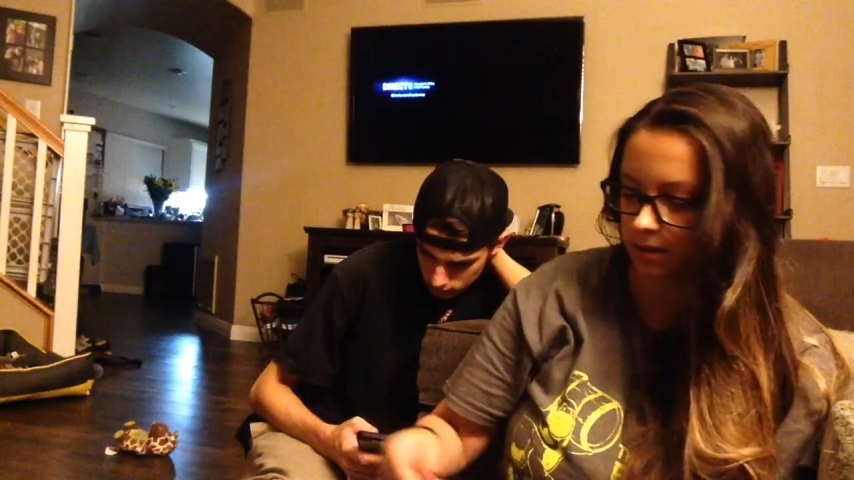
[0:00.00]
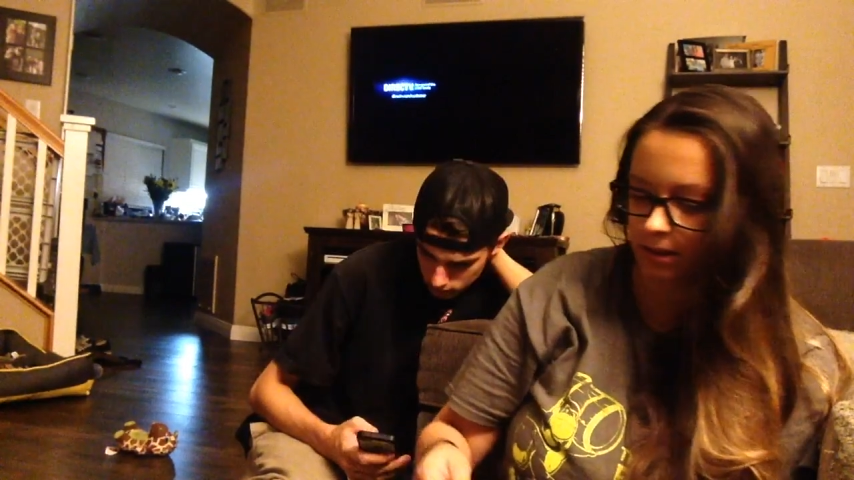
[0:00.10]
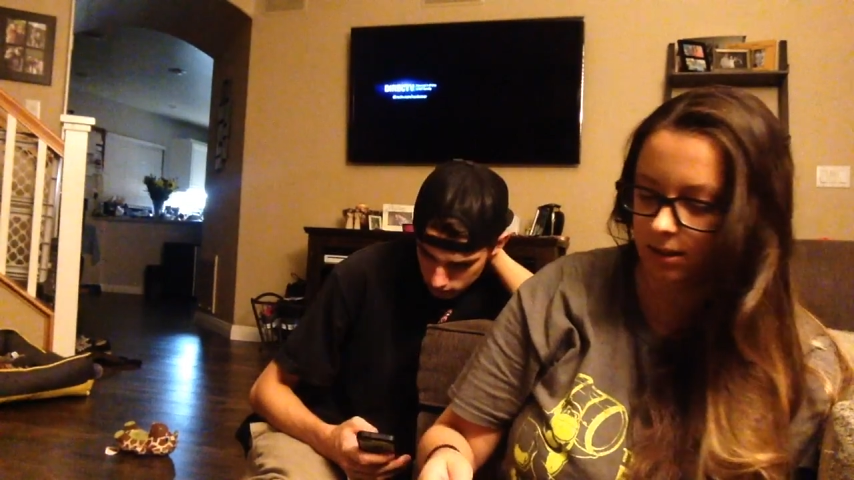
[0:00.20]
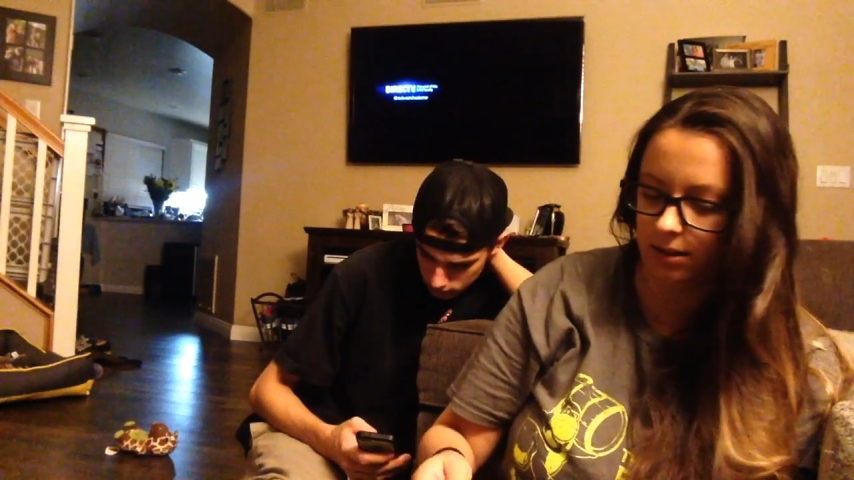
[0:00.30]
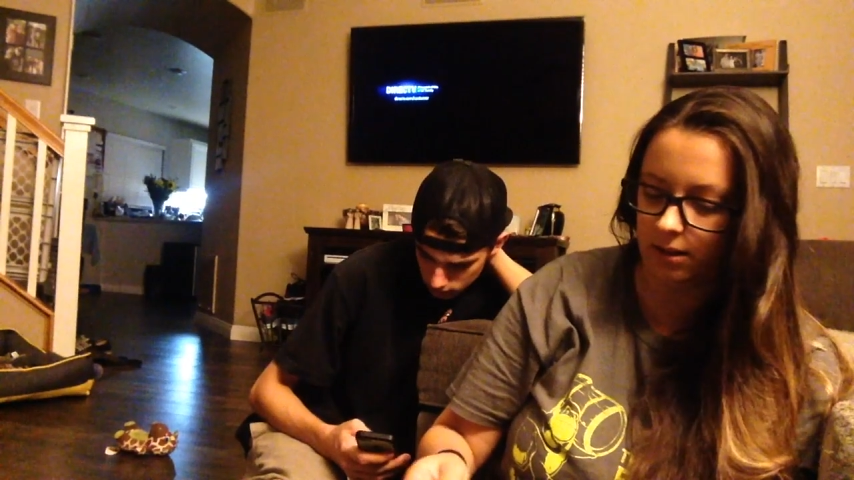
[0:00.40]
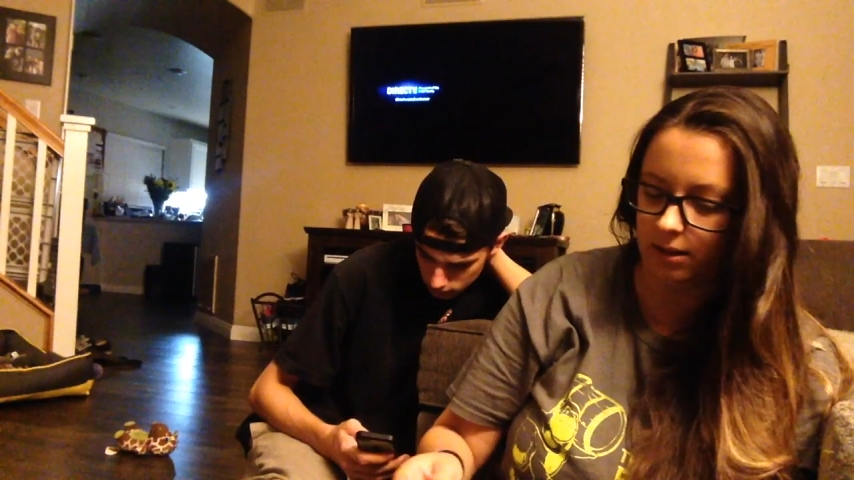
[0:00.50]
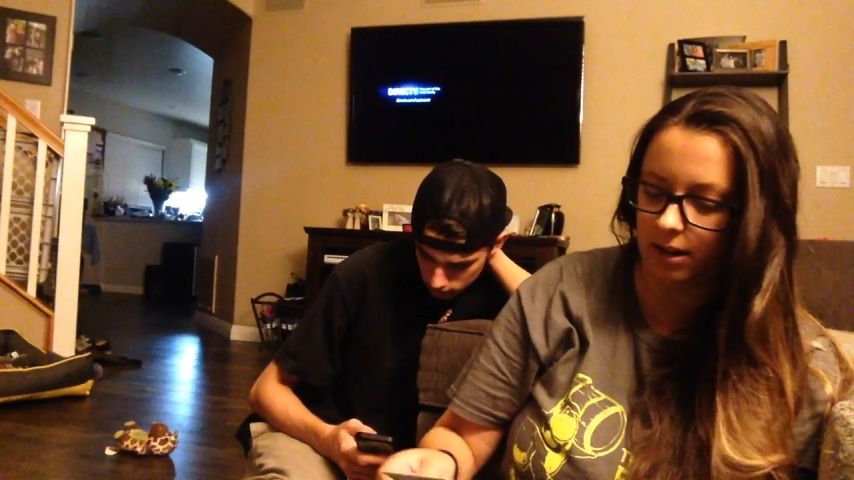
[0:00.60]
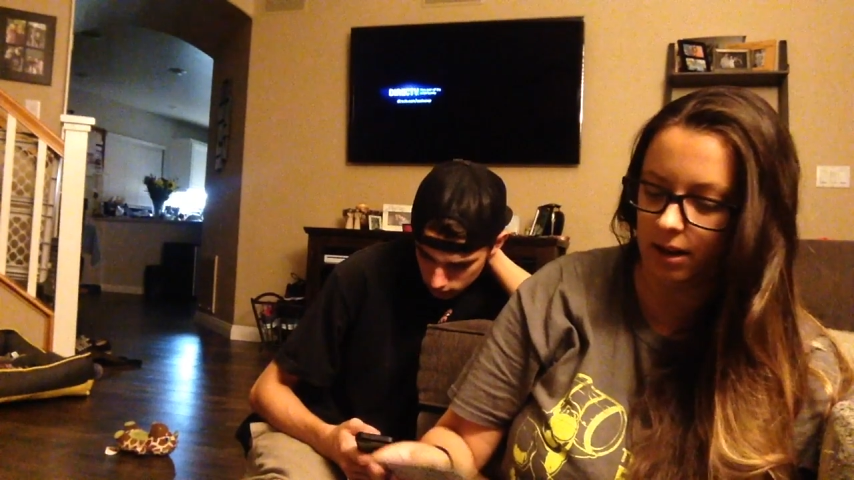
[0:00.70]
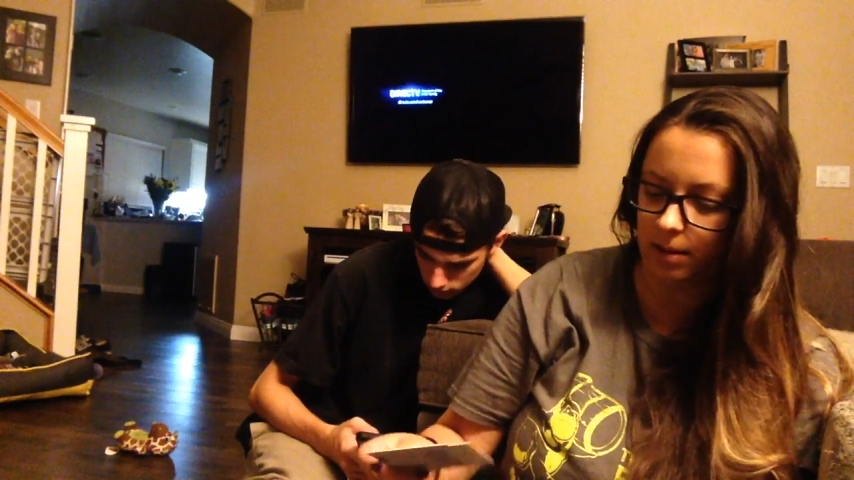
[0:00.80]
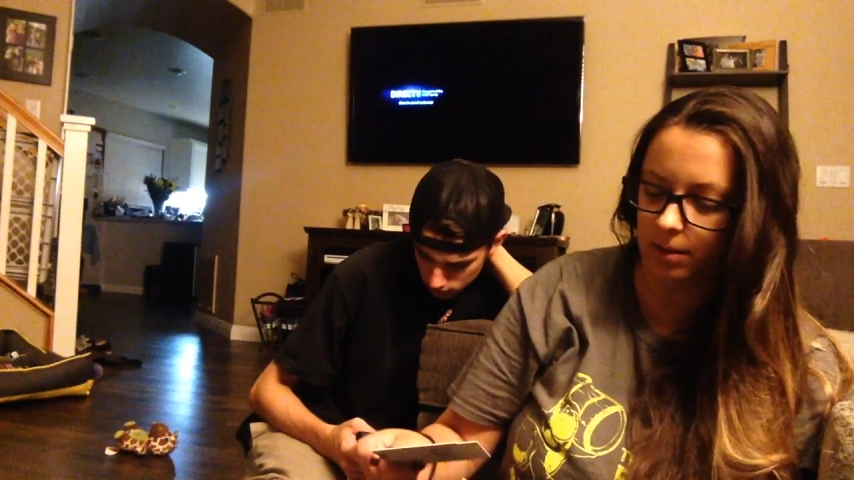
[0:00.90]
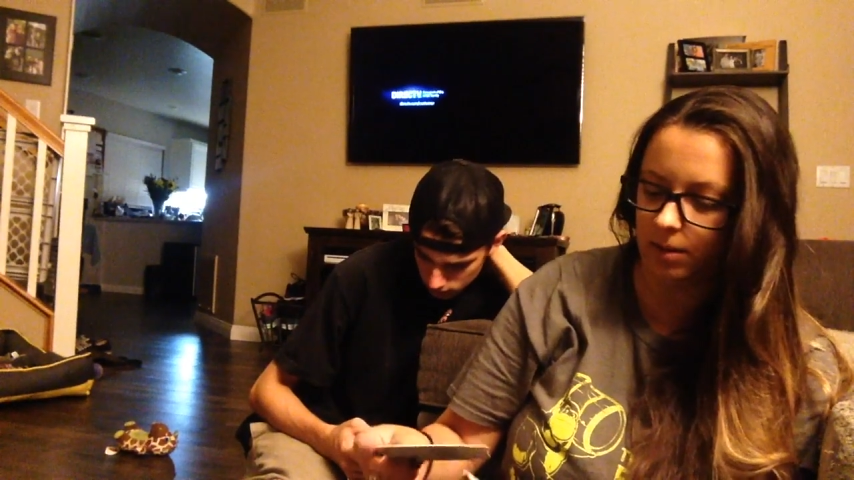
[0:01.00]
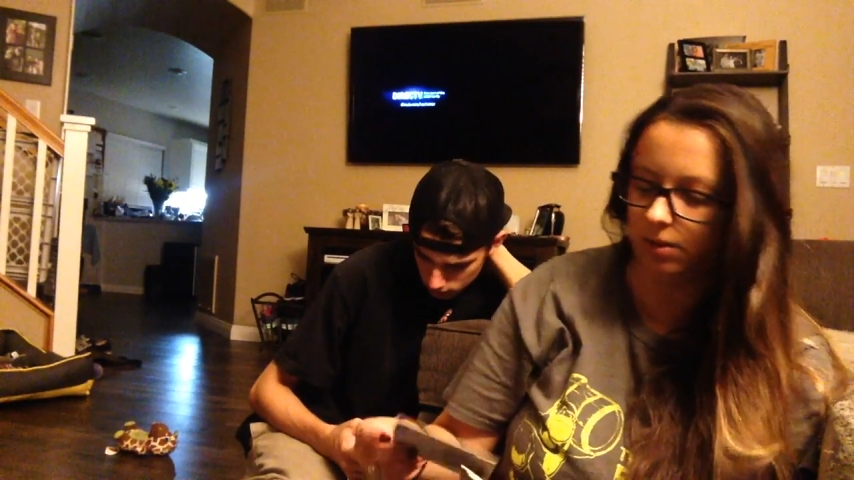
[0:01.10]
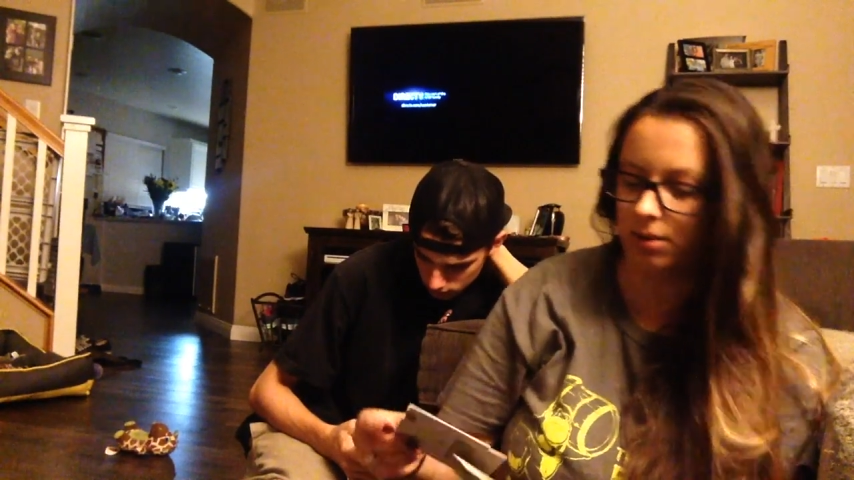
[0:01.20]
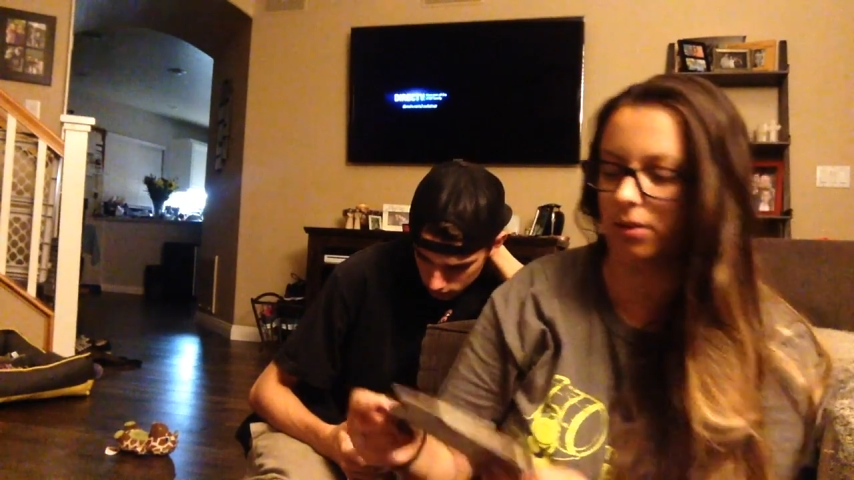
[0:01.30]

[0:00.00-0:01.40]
These are not going to use as